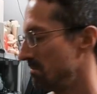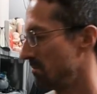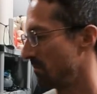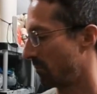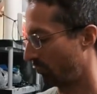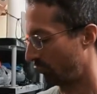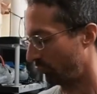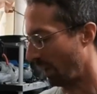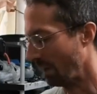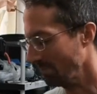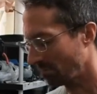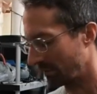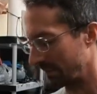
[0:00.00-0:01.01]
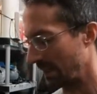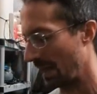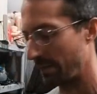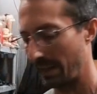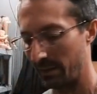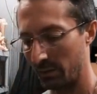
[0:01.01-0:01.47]
Probably not
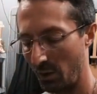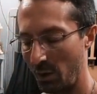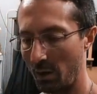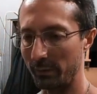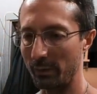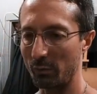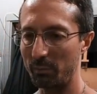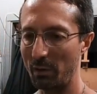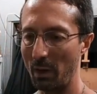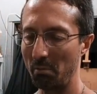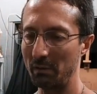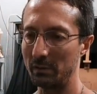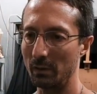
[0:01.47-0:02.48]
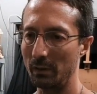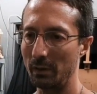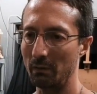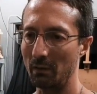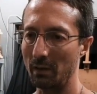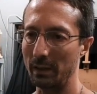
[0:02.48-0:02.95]
that long. They were probably done
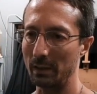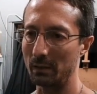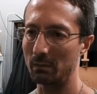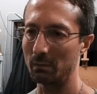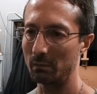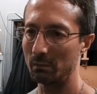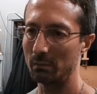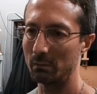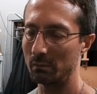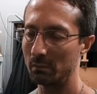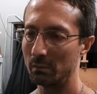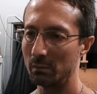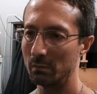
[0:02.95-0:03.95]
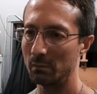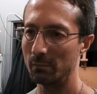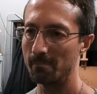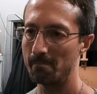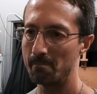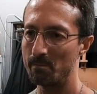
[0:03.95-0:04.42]
in like
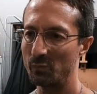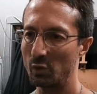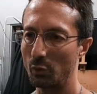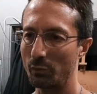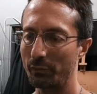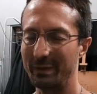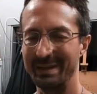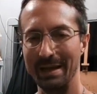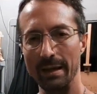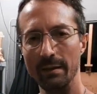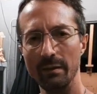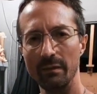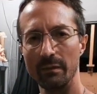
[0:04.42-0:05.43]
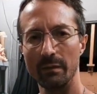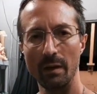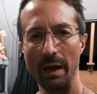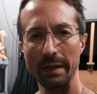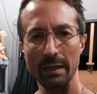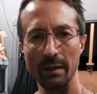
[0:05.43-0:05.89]
2 or 3 days,
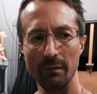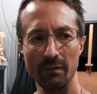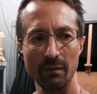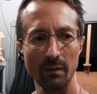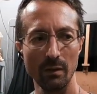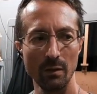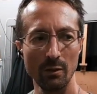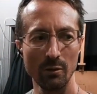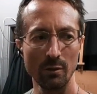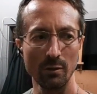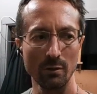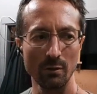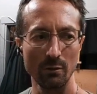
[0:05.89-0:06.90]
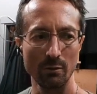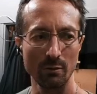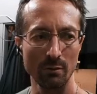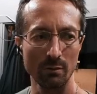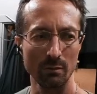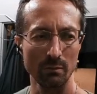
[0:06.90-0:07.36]
I guess.
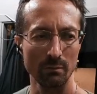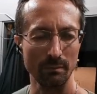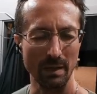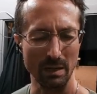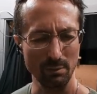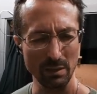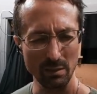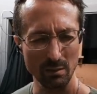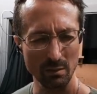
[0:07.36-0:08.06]
Maybe.